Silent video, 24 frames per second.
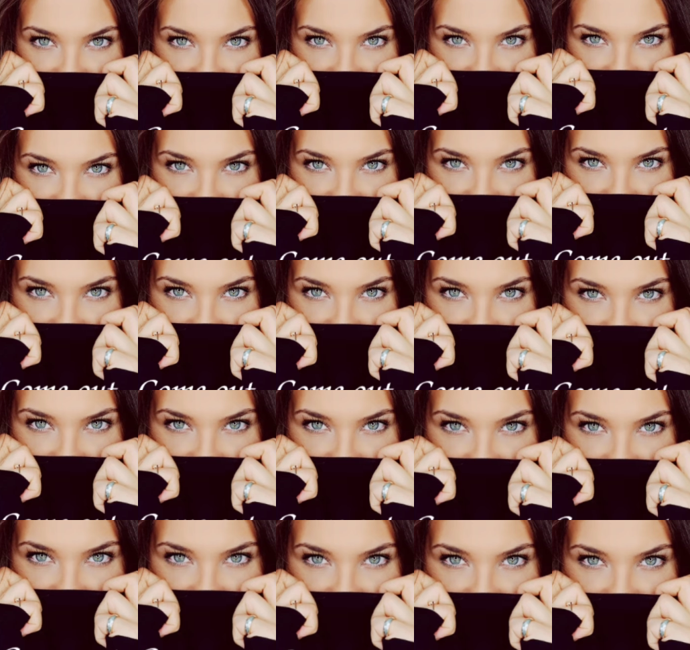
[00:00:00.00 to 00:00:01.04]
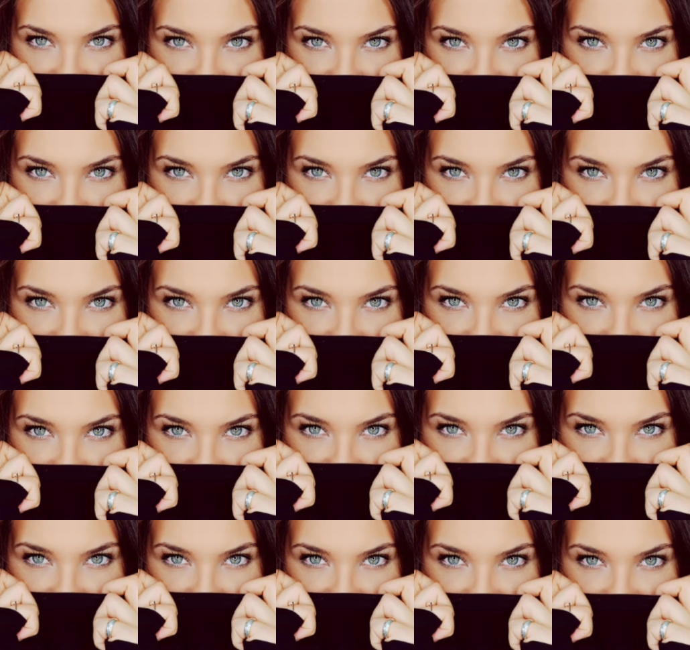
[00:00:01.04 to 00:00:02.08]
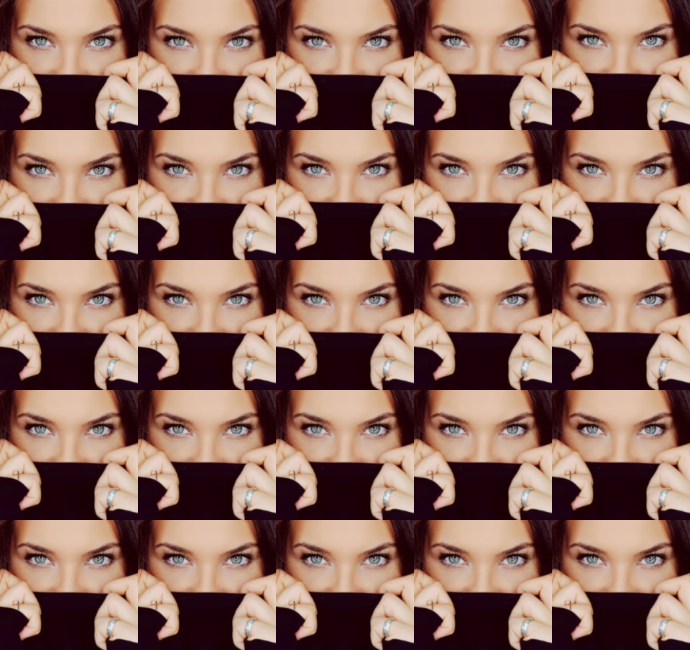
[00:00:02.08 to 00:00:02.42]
I was like because my hair